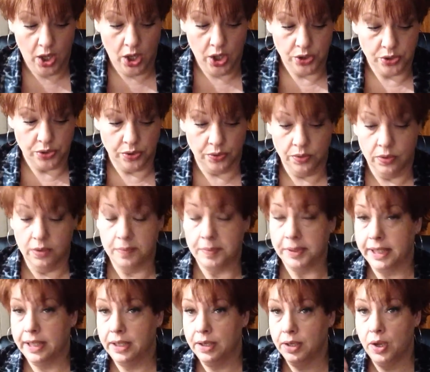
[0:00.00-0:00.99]
So
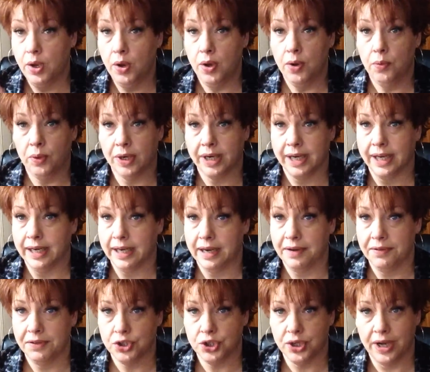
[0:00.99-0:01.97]
normally when I get out
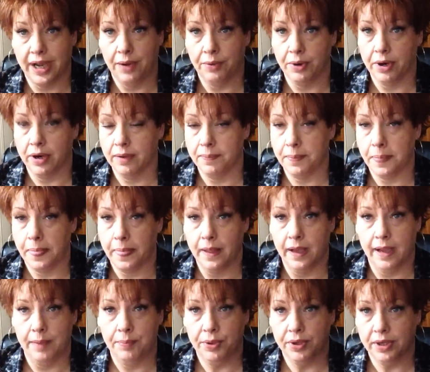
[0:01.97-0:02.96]
of the shower,
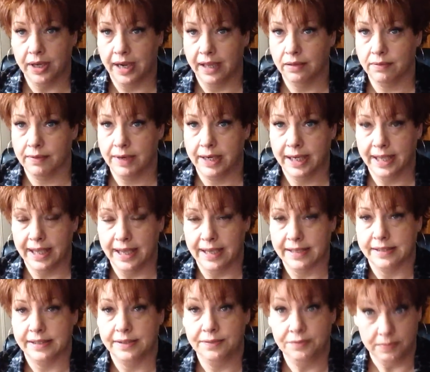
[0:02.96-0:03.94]
I put hyaluronic
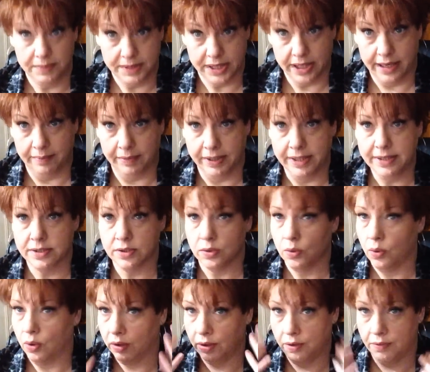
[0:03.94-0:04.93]
acid from Timeless
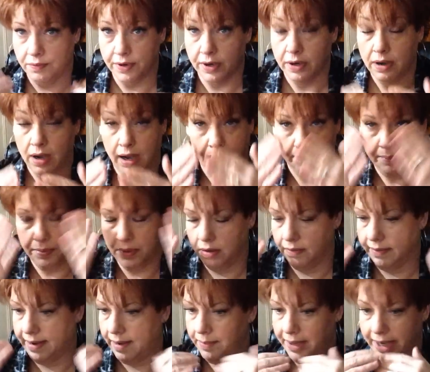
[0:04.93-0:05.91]
all over, up
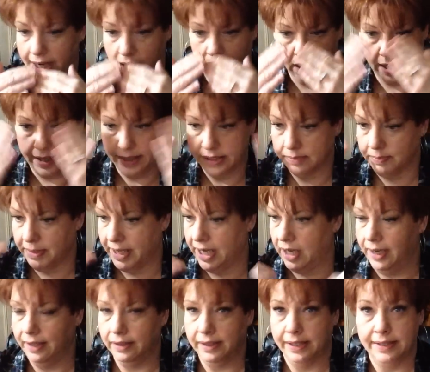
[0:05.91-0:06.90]
around my eyes, my
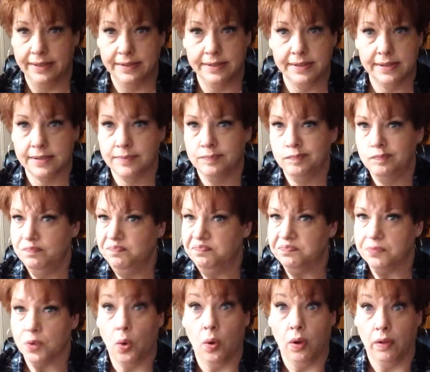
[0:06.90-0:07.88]
eyelids,
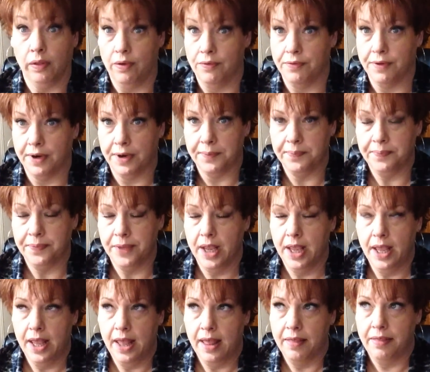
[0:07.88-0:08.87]
all over.
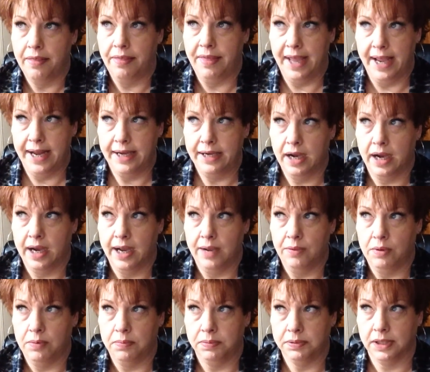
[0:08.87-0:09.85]
Then I
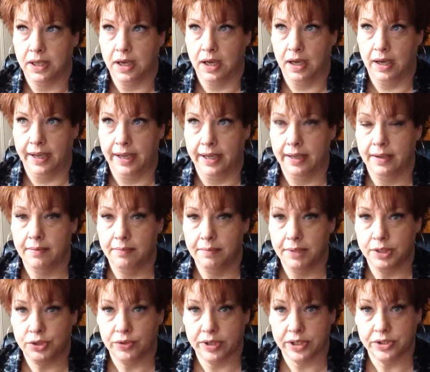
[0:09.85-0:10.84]
will apply
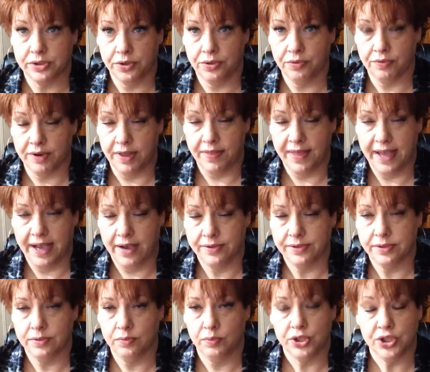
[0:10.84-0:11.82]
Matrixyl
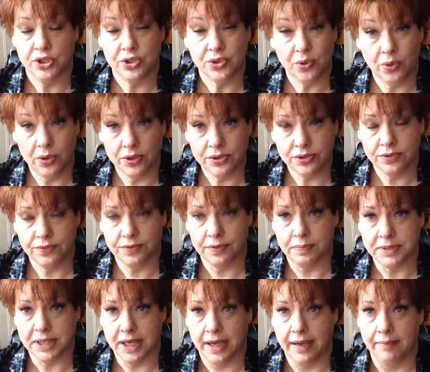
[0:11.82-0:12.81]
3000, which is also from
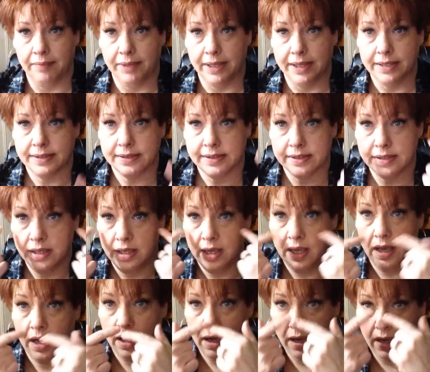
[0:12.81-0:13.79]
Timeless,
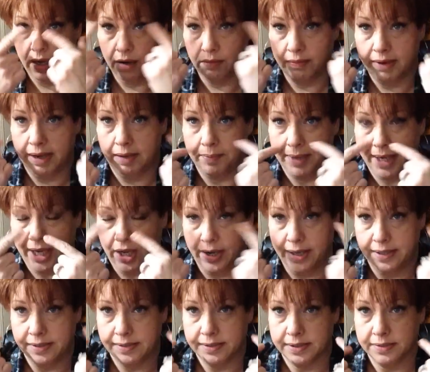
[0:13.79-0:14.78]
around my
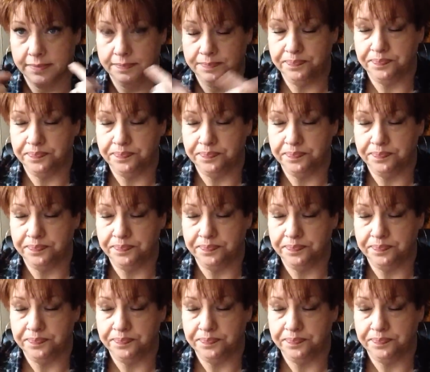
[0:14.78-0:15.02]
eyes,